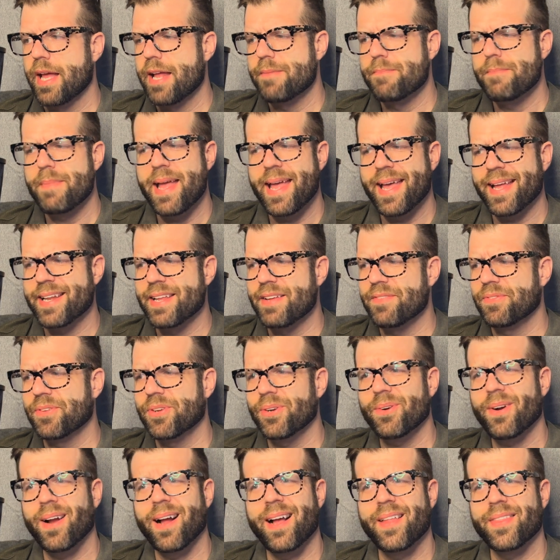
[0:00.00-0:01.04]
And man, if
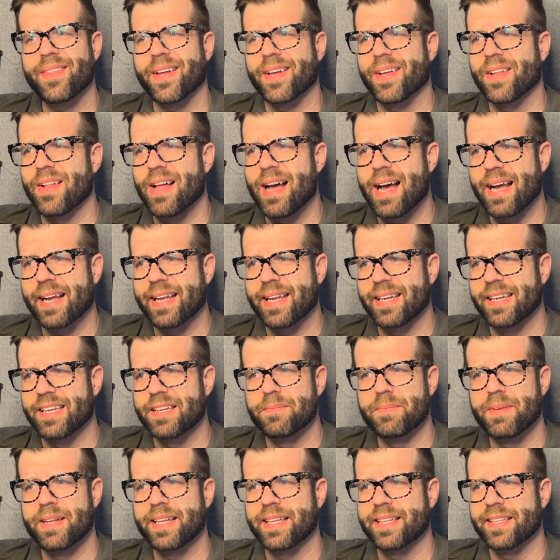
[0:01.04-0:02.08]
you're on the clock and
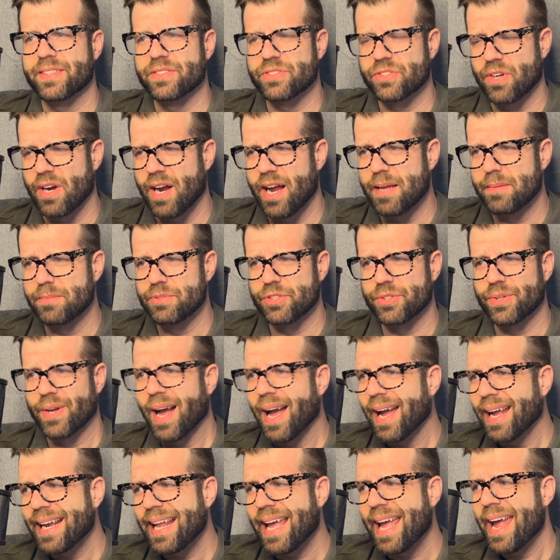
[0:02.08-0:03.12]
committing these crimes, you
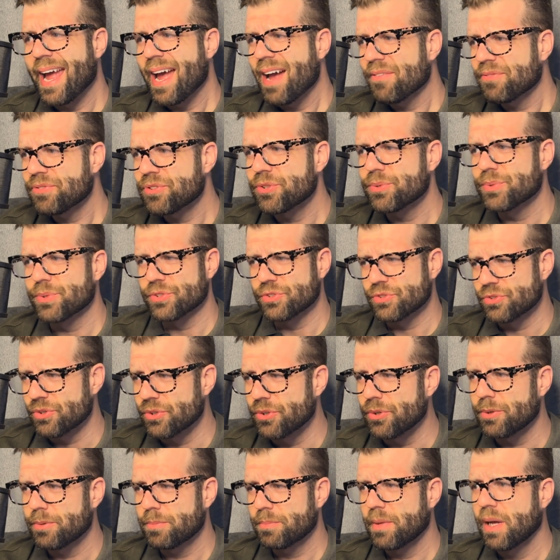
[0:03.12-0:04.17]
kind of have to
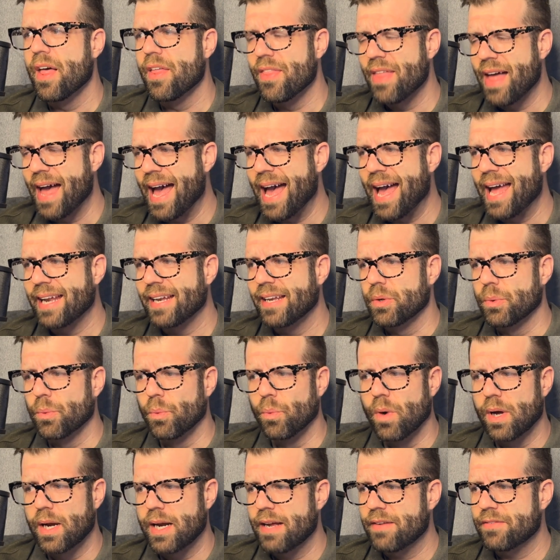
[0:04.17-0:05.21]
assume that
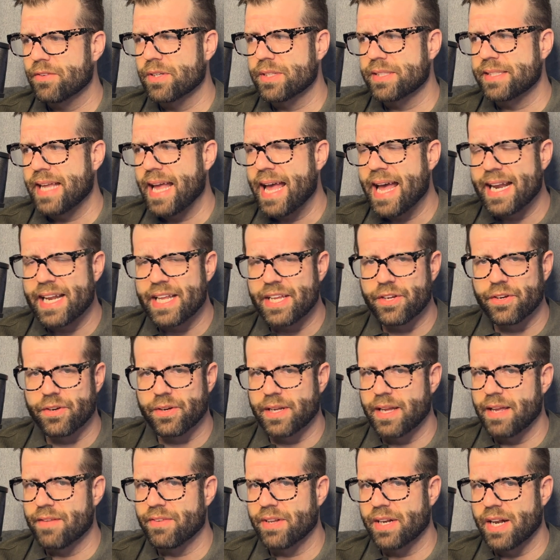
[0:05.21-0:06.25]
whatever data you're
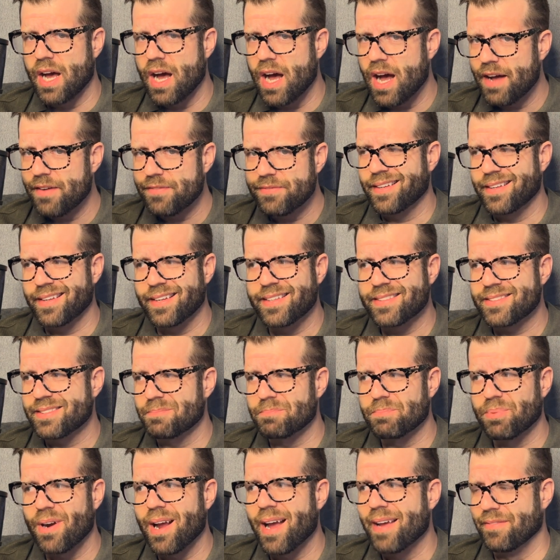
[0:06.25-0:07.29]
giving off
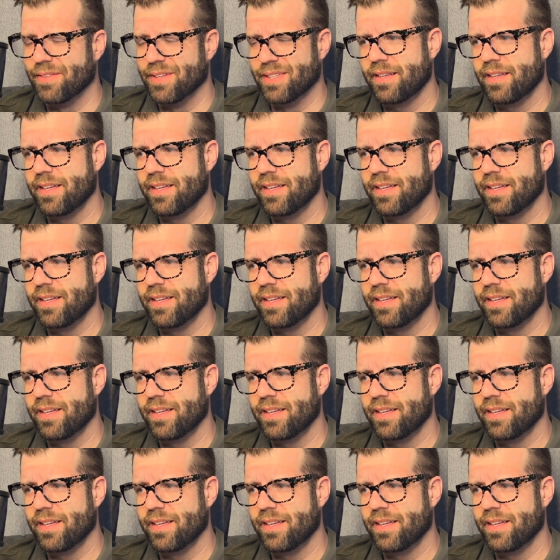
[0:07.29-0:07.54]
isn't private.